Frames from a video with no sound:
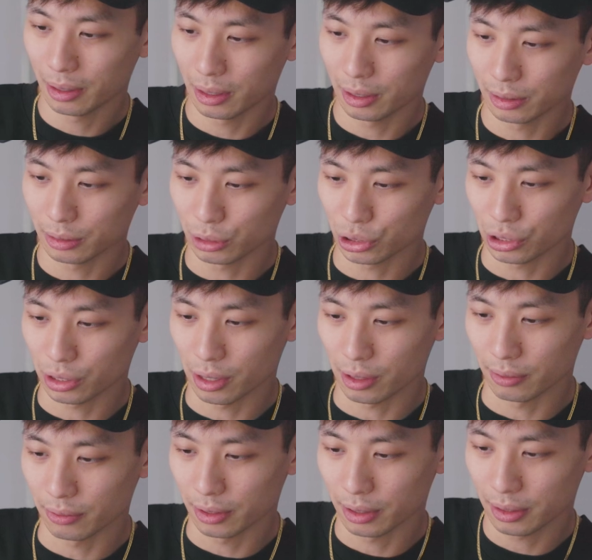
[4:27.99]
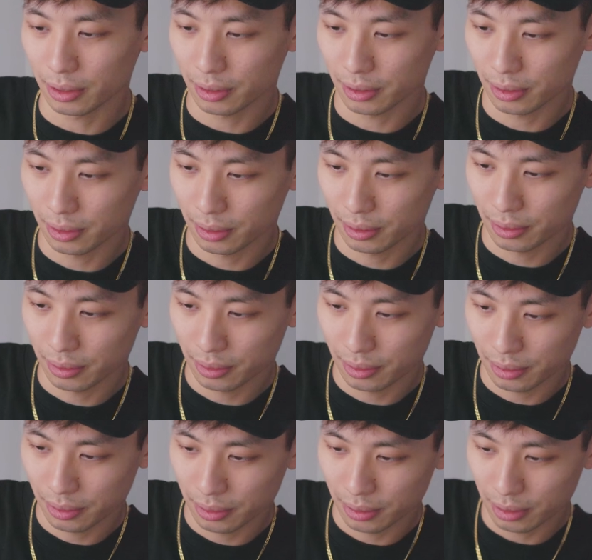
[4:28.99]
a little shot of it
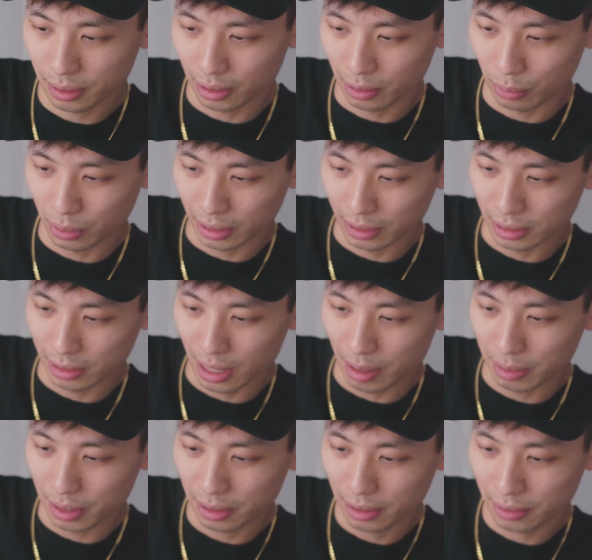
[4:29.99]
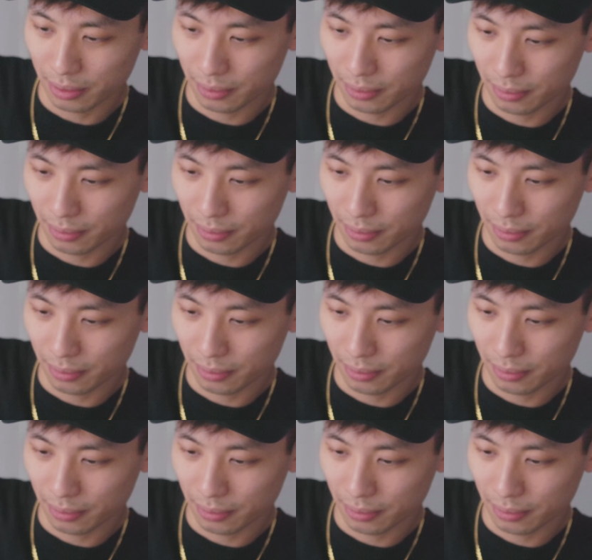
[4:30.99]
and we'll examine it.